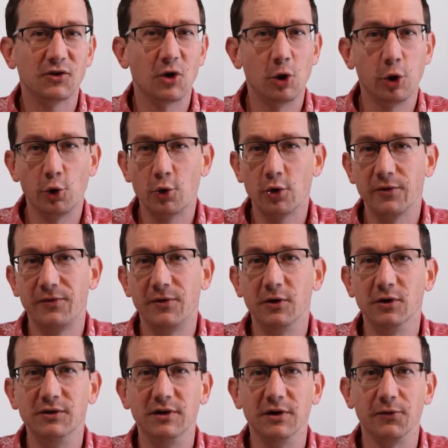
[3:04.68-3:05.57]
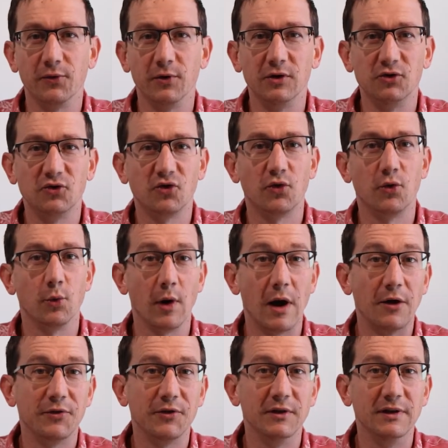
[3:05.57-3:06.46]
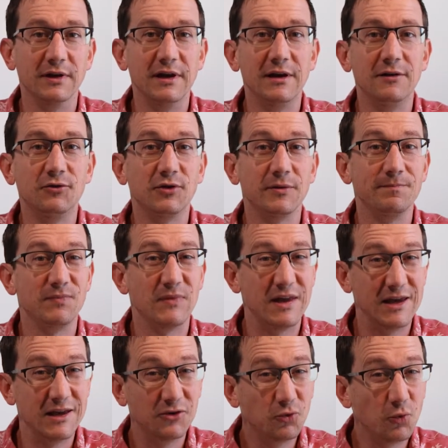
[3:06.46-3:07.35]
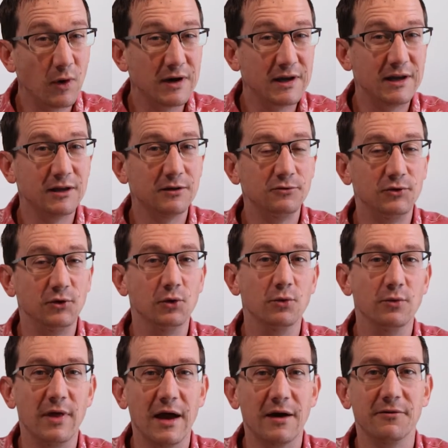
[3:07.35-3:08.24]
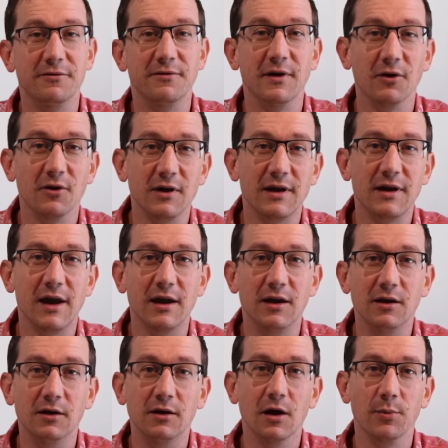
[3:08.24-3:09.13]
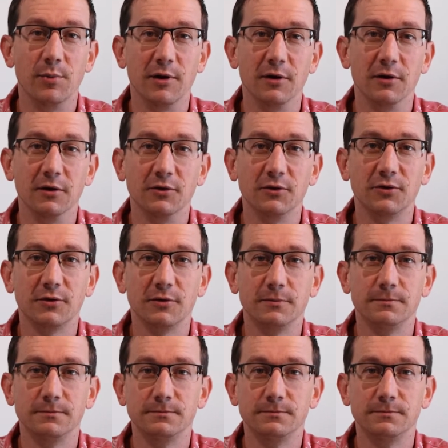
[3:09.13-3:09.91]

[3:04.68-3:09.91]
chlorophyll difference throughout the leaves is what gives you that variegated appearance.